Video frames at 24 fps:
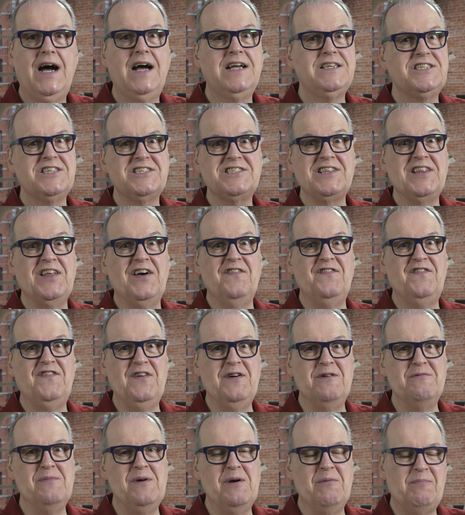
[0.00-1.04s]
I just love
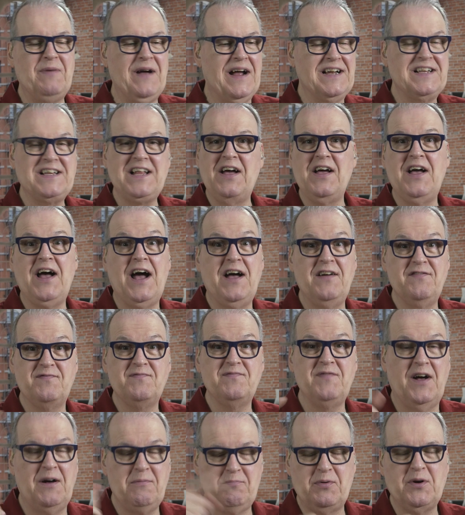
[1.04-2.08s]
Film Impact.
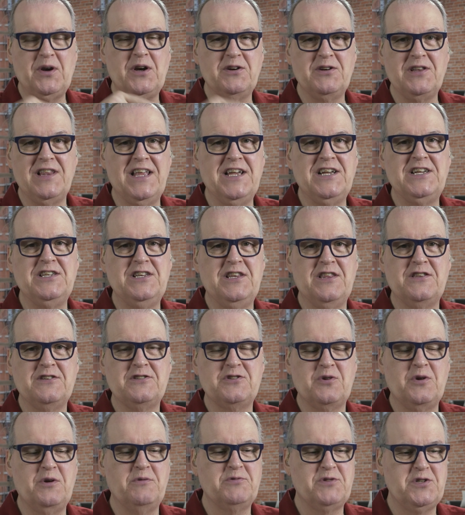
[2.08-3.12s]
I'll put a link in the
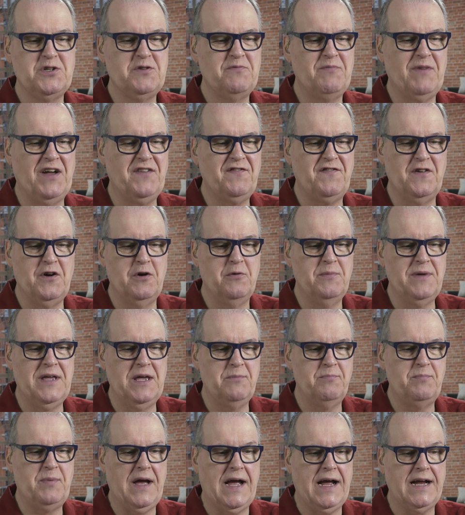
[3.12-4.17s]
description to my Film
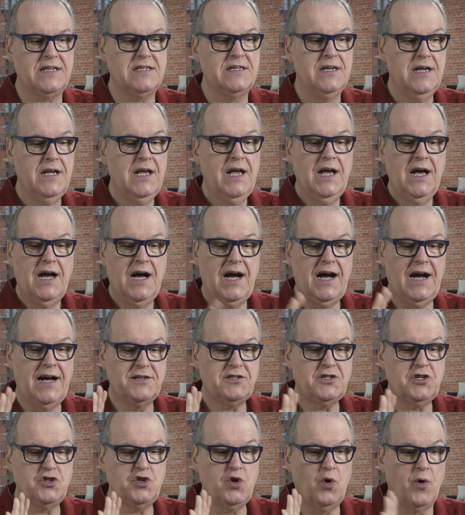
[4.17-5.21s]
Impact
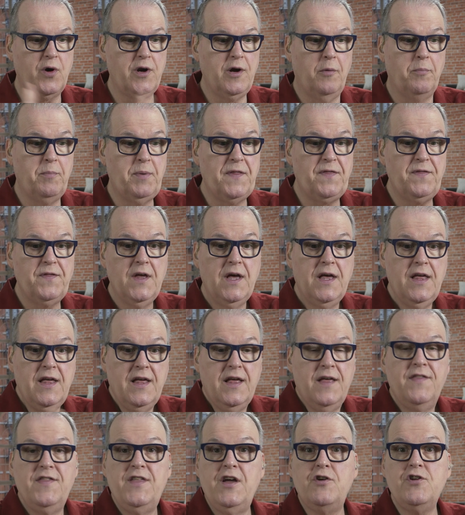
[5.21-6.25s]
tutorial. But
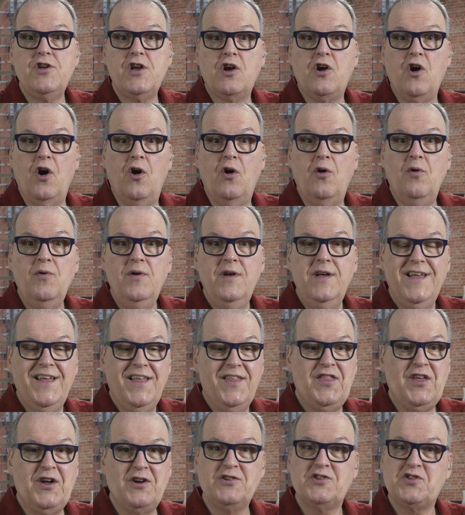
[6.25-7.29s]
there you go.
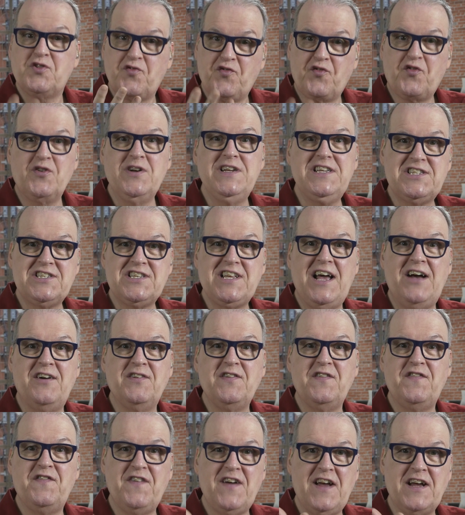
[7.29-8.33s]
There's free
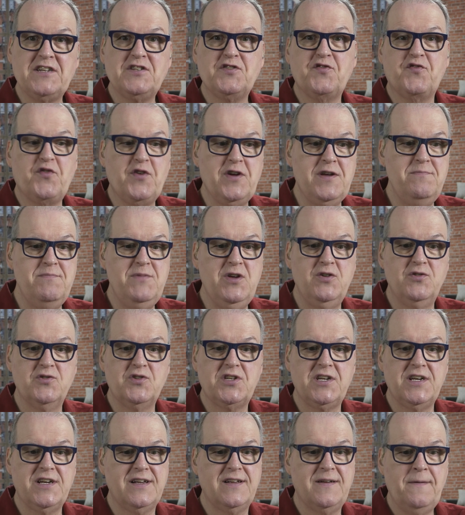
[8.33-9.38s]
sound effects, free
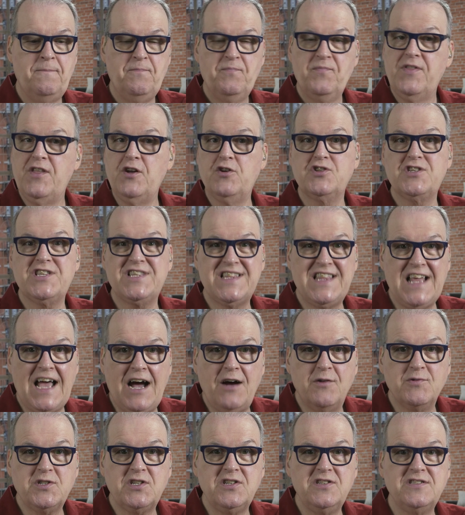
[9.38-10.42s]
music. There's
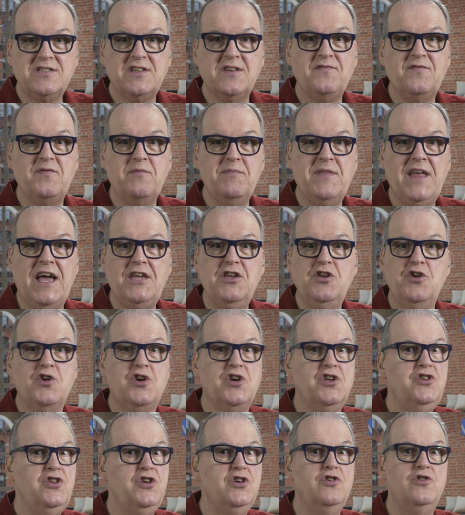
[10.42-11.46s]
thousands of them that you
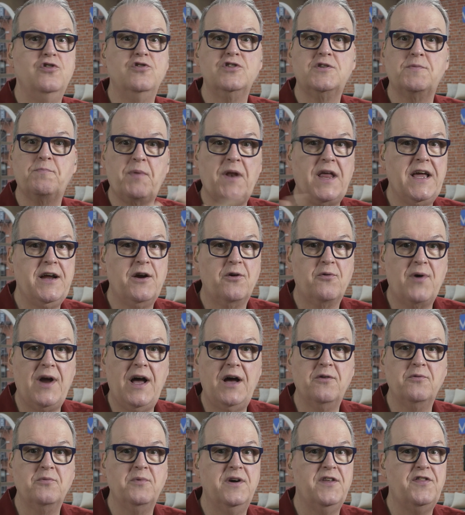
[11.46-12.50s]
can use, play
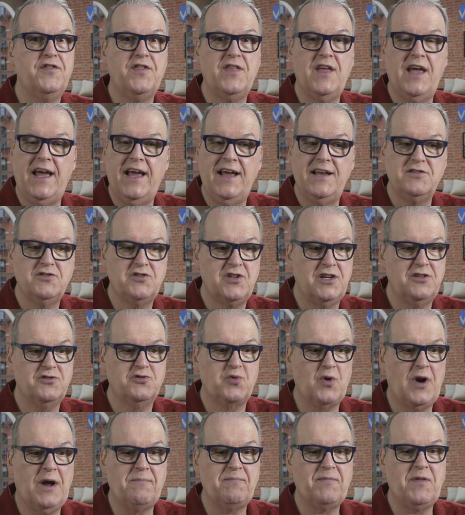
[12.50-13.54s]
around with, and
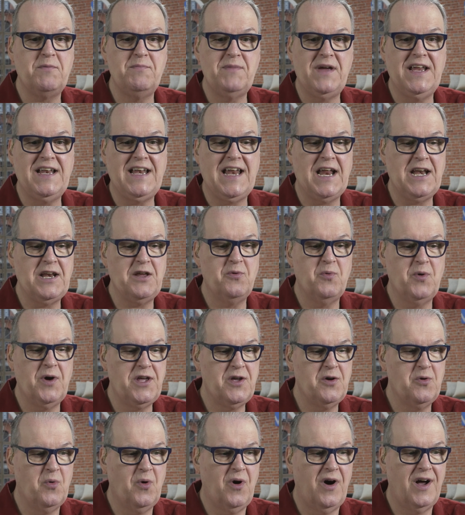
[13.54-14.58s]
drop them in any way
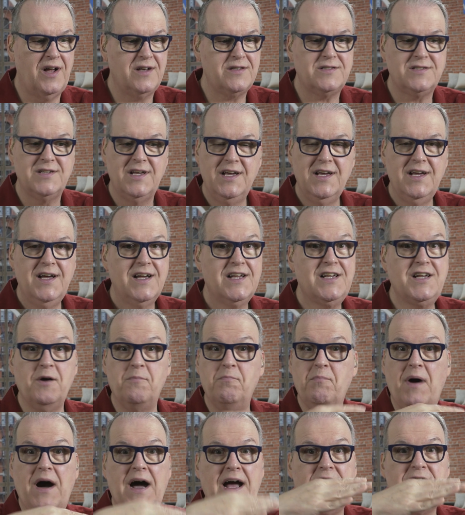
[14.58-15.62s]
you want.
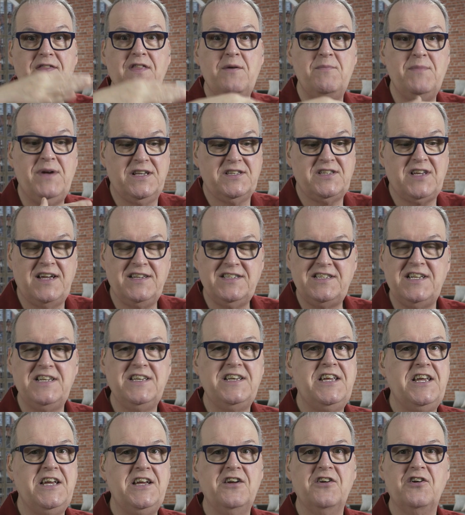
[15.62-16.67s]
Combine them as I
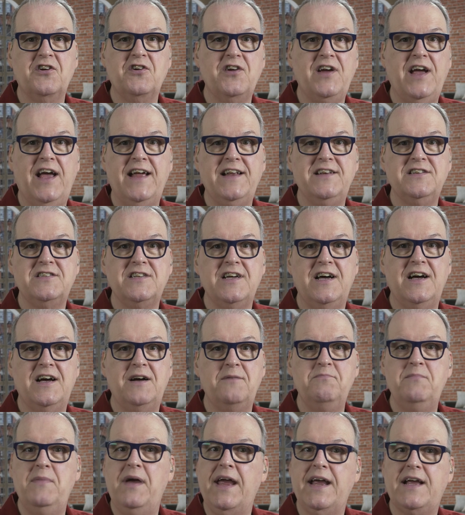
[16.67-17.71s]
did here
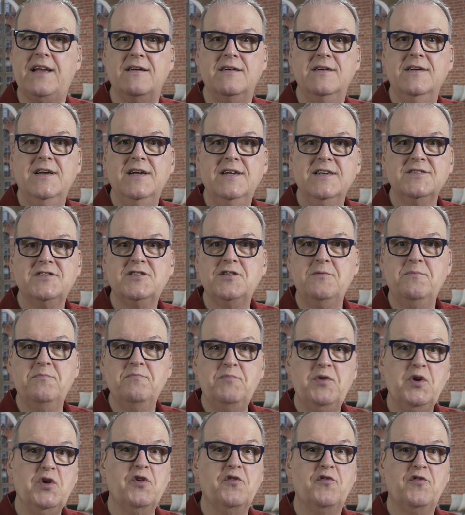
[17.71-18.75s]
and make
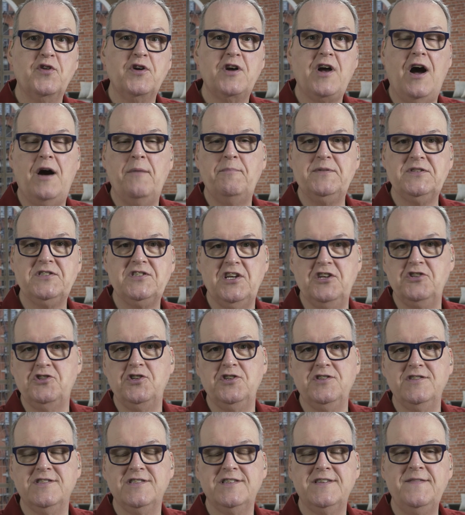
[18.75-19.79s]
some beautiful
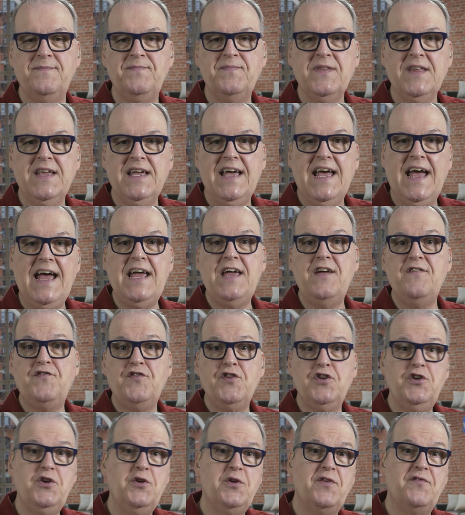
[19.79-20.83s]
compositions. Hey, if
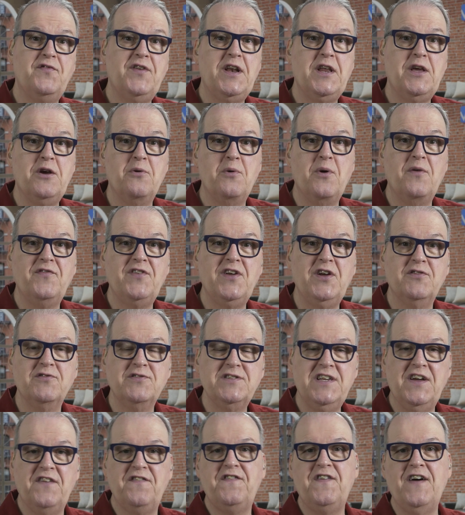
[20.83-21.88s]
you're new to Video Revealed
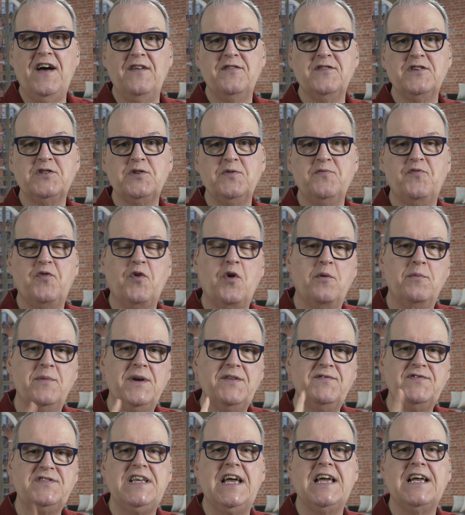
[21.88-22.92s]
and you found this
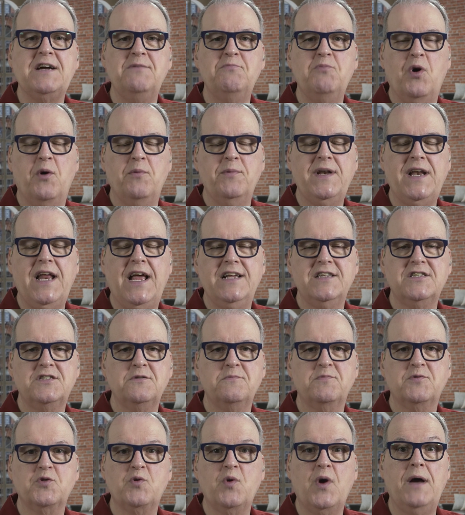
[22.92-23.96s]
informative, take a moment and
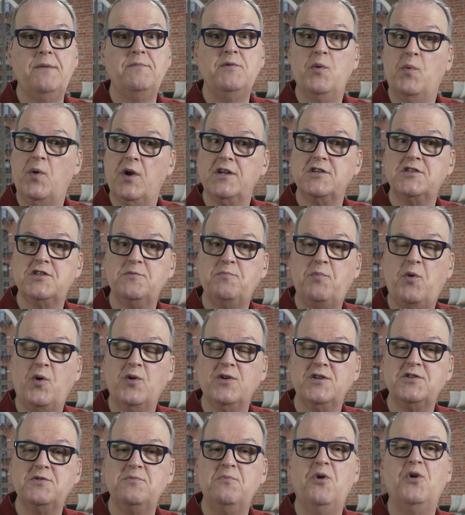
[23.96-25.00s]
subscribe. You want to
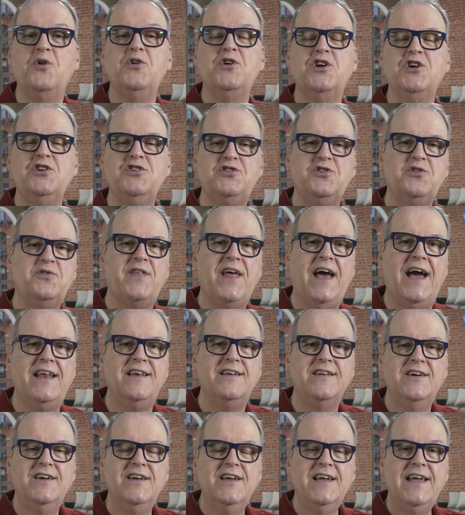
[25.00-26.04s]
support us more, you can do
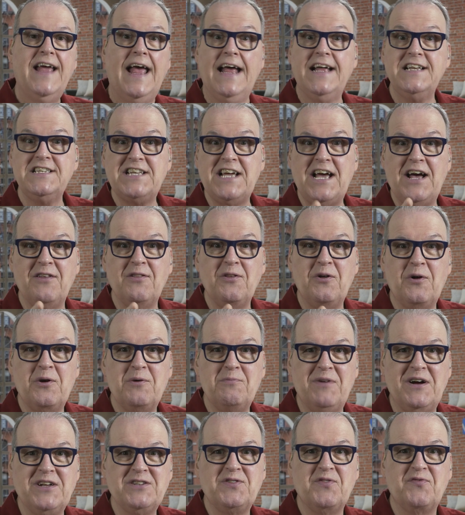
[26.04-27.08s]
that. And download
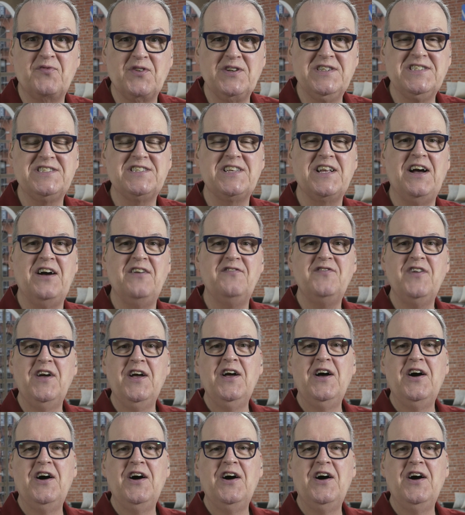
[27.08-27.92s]
a bunch of free stuff